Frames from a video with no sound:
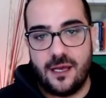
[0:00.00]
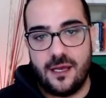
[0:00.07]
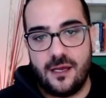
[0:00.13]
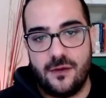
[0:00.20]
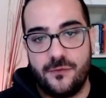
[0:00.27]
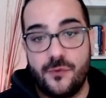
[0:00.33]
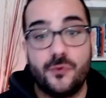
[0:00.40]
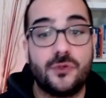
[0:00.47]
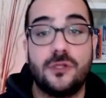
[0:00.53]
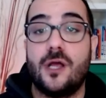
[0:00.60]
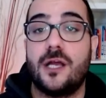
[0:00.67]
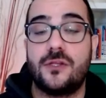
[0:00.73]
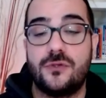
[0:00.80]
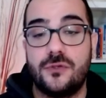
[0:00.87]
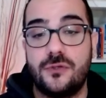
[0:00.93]
we would
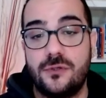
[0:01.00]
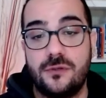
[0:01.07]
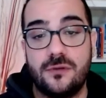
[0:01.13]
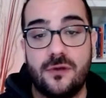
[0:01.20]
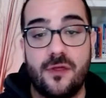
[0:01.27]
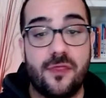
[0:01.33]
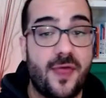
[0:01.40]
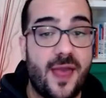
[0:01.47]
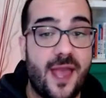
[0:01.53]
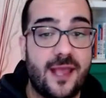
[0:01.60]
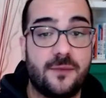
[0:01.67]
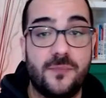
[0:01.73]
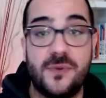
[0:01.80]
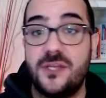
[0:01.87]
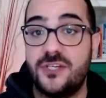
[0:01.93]
like to
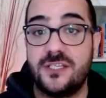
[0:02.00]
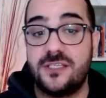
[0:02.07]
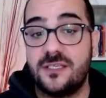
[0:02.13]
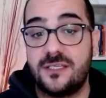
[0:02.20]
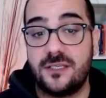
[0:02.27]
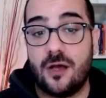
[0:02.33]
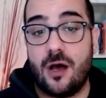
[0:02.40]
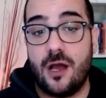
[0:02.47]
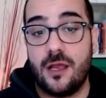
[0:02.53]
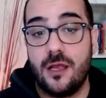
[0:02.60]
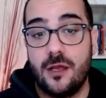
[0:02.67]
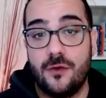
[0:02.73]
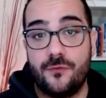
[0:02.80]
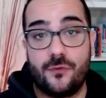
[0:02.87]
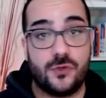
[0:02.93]
thank
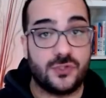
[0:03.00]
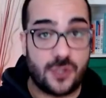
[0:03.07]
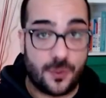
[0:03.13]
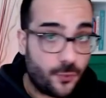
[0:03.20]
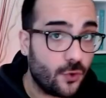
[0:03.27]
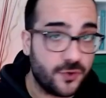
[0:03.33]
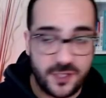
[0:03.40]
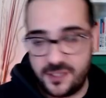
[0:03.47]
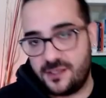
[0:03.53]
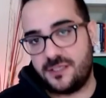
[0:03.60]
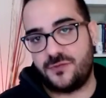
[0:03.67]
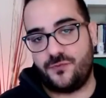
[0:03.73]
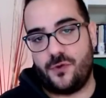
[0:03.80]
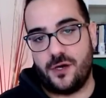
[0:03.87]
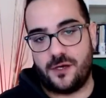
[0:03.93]
PJCCI for supporting
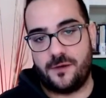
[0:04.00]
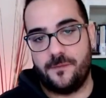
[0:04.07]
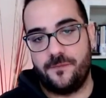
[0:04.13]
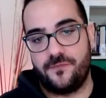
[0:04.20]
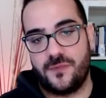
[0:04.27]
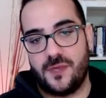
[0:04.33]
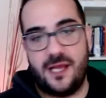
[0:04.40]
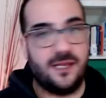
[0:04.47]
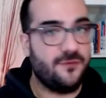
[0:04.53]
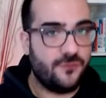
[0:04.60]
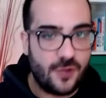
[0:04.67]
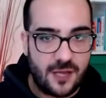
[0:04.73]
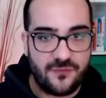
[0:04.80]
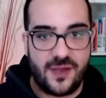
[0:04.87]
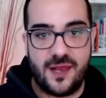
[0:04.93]
this work. And if
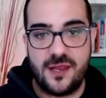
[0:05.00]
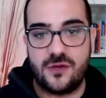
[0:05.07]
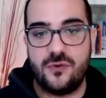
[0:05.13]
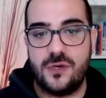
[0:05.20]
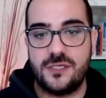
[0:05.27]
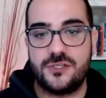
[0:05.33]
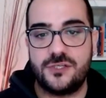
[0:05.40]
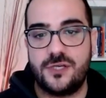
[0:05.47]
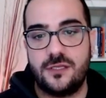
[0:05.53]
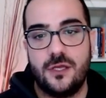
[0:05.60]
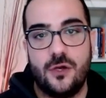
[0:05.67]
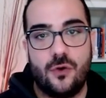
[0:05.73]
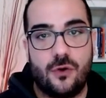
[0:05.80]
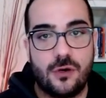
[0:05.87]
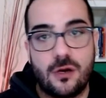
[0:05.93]
you have any question
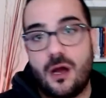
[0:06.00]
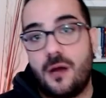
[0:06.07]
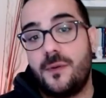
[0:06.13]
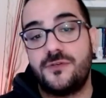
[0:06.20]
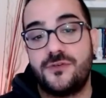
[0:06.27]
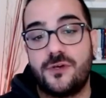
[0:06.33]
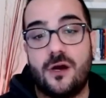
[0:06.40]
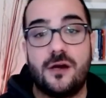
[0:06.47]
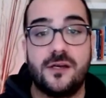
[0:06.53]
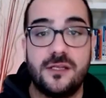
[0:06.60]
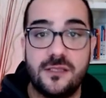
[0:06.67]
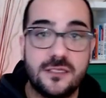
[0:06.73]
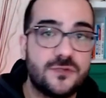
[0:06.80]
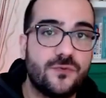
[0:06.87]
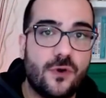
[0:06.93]
or comment
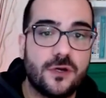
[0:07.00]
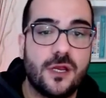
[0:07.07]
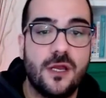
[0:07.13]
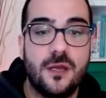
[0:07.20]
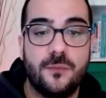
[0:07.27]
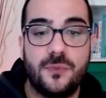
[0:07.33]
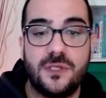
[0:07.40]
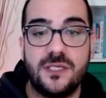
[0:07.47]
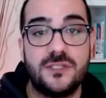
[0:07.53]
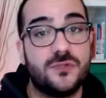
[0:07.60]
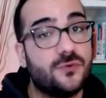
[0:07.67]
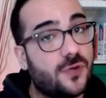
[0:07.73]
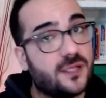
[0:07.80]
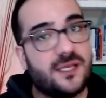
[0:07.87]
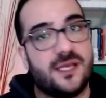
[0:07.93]
regarding this work, please
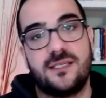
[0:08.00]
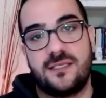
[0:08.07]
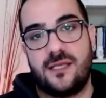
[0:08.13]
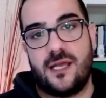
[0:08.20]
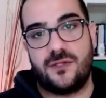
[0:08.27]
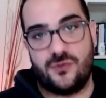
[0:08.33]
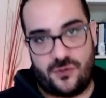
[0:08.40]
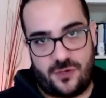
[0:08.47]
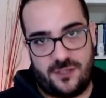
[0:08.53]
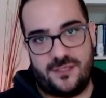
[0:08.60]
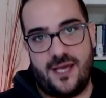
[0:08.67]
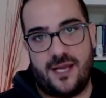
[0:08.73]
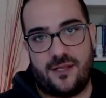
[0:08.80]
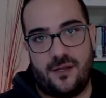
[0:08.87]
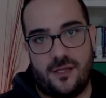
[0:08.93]
do not hesitate to
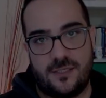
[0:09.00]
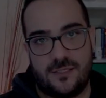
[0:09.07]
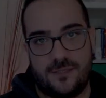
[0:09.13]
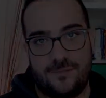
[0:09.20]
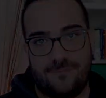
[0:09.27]
contact us.